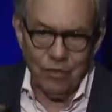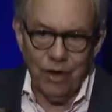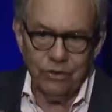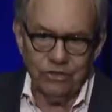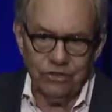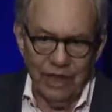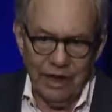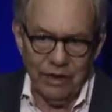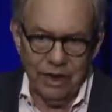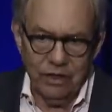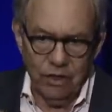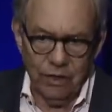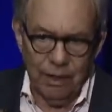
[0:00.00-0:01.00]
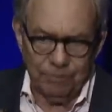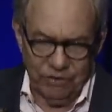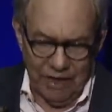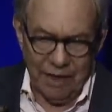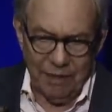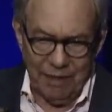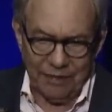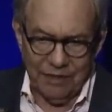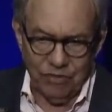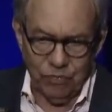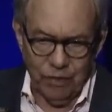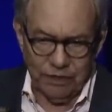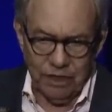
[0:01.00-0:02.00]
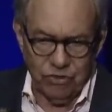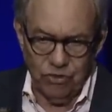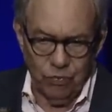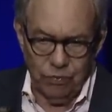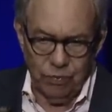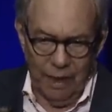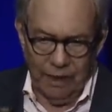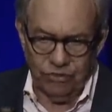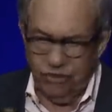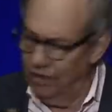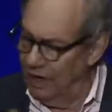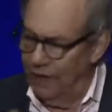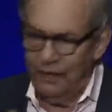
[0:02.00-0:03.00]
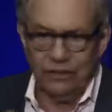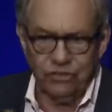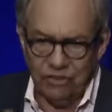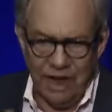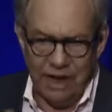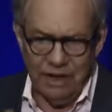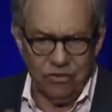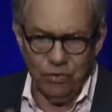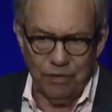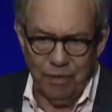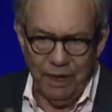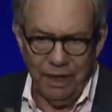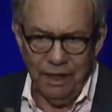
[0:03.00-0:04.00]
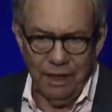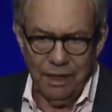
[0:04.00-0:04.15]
row center and you're upset about this? What, did you want to sit on the stage with me?